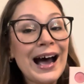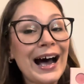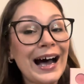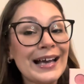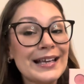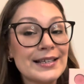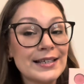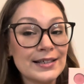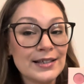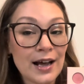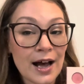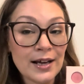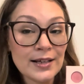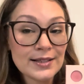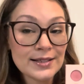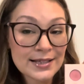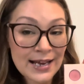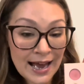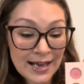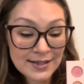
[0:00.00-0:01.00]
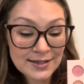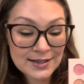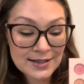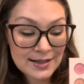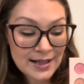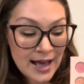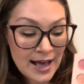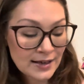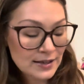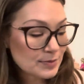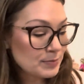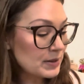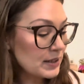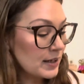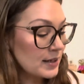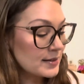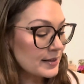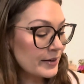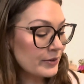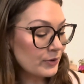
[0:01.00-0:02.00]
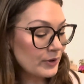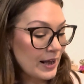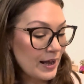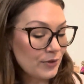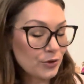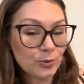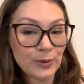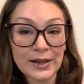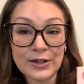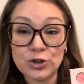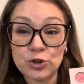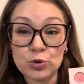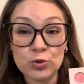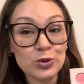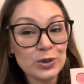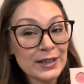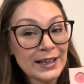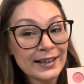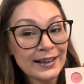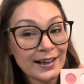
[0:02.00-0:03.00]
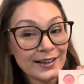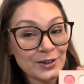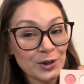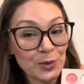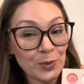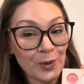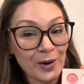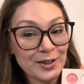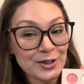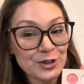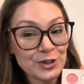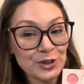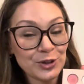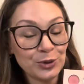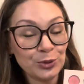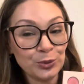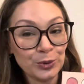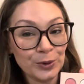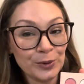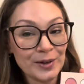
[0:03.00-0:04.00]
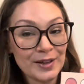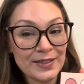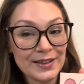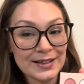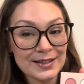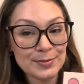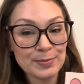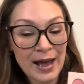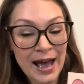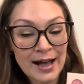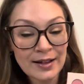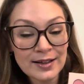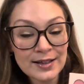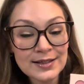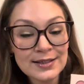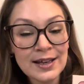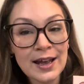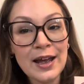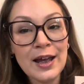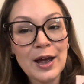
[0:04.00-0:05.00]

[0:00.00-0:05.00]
I did not test that because I don't have the right tool and I don't want to ruin this palette,